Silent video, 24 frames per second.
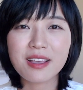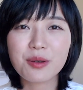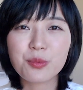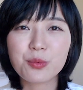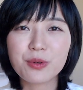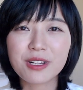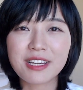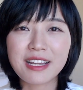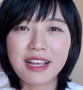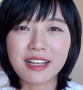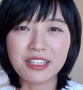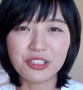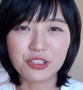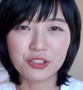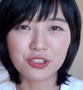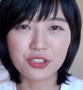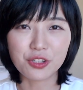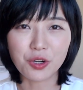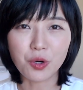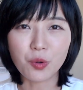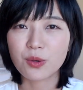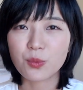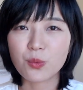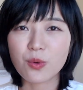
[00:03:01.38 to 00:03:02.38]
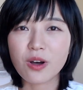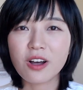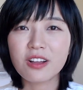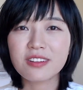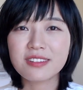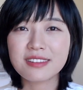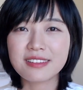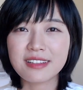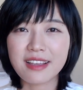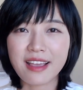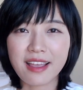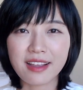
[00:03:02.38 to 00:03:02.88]
we let you know
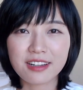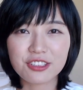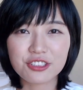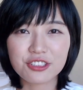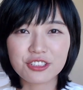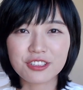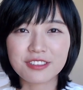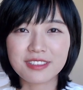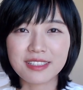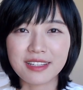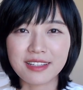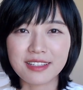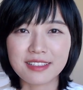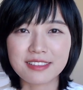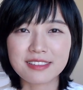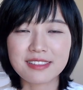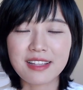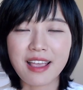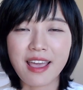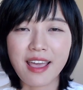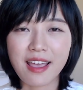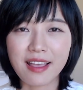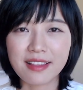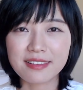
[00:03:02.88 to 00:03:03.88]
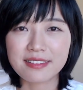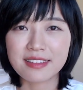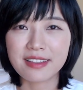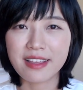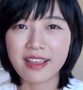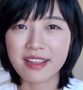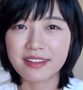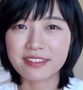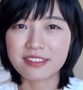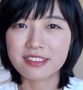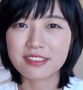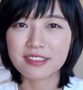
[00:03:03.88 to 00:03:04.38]
what the action is at the
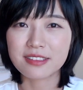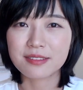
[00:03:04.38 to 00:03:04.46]
end.